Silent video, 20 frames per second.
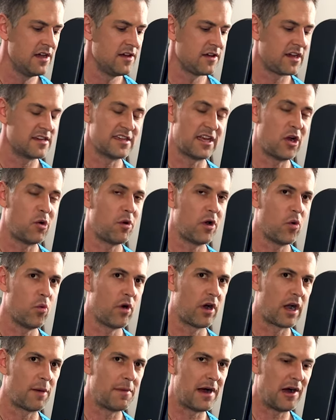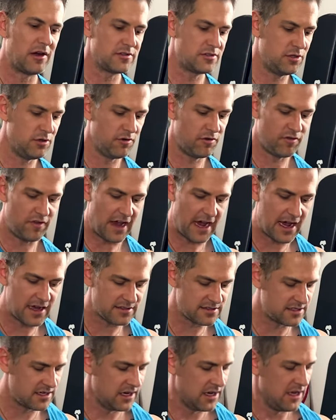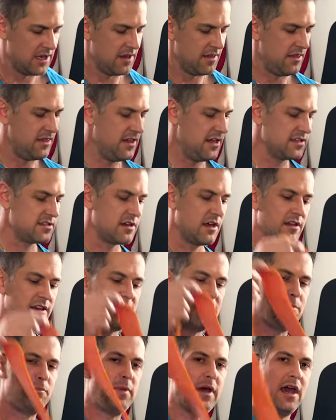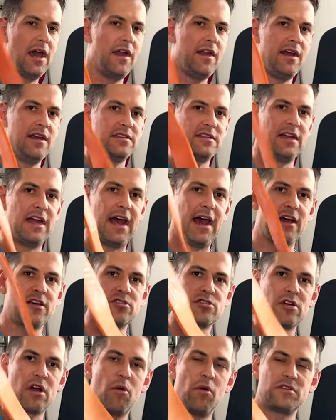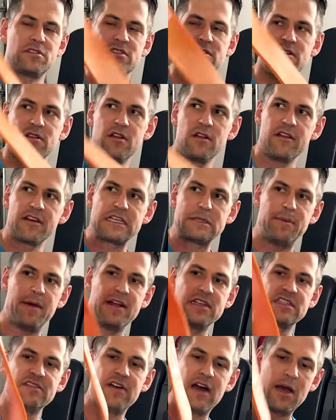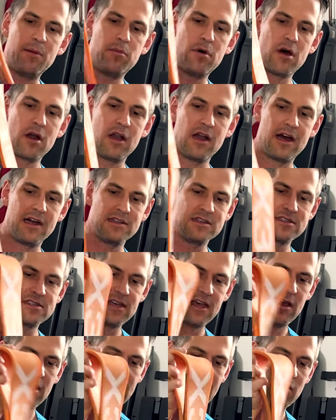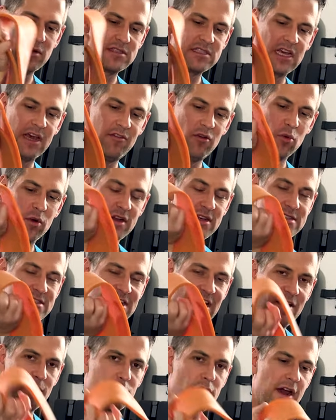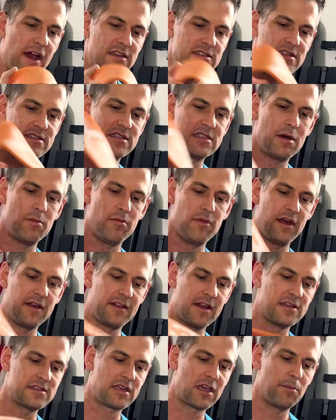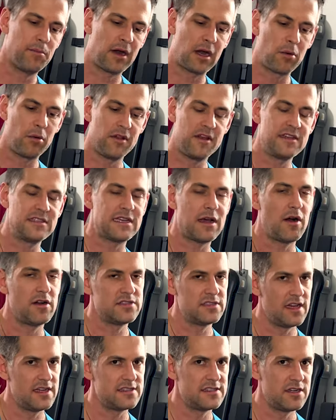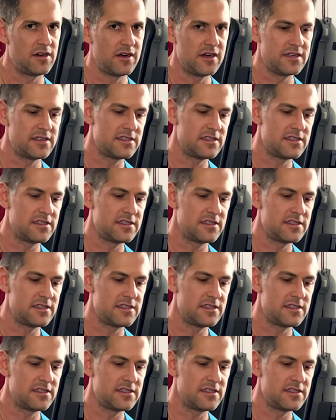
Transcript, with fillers: because I don't want to wear them out too fast. This Elite Band is an extra, which is a little expensive. I bought it on sale. I would say if you want to save price on something like that's comparable to this, I would say that Serious